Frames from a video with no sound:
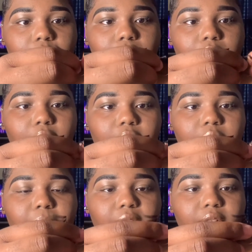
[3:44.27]
And
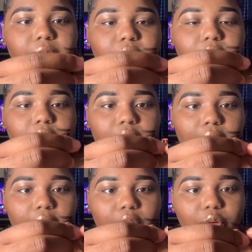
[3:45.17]
especially if you get
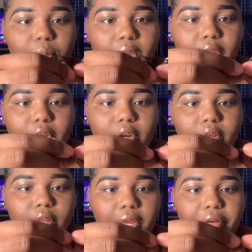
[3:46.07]
like a new pair,
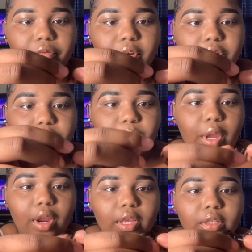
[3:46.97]
like a fresh new
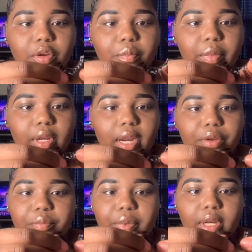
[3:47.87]
pair, it's gonna bend. They're
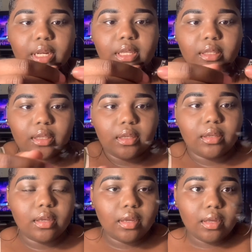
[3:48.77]
gonna bend easily.
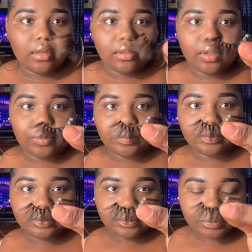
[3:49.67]
So
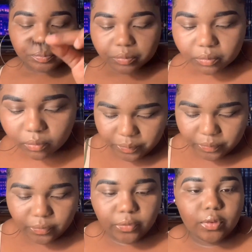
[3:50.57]

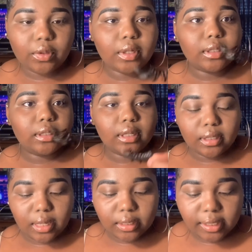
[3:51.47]
I just did
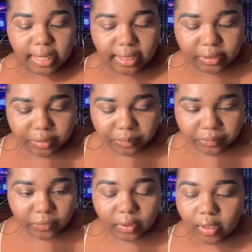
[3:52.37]
the other lash.
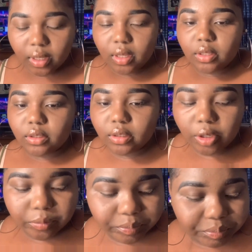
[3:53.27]

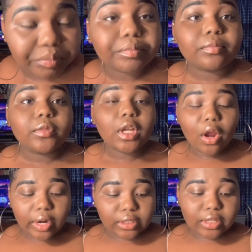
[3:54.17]
So, all
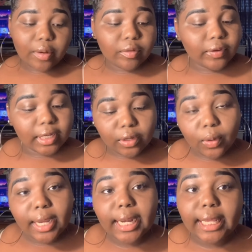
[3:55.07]
right, so now we're gonna go
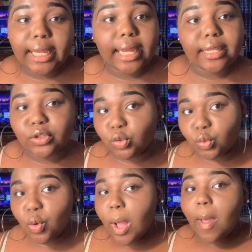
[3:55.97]
ahead and get
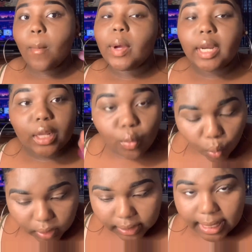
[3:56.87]
into putting
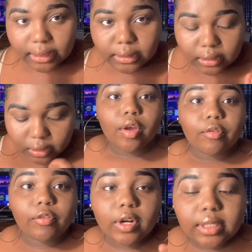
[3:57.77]
on the lashes.
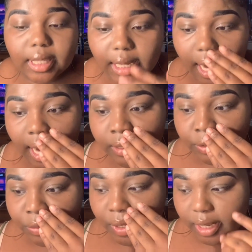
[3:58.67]
First thing that I
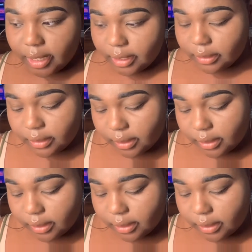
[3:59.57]
do is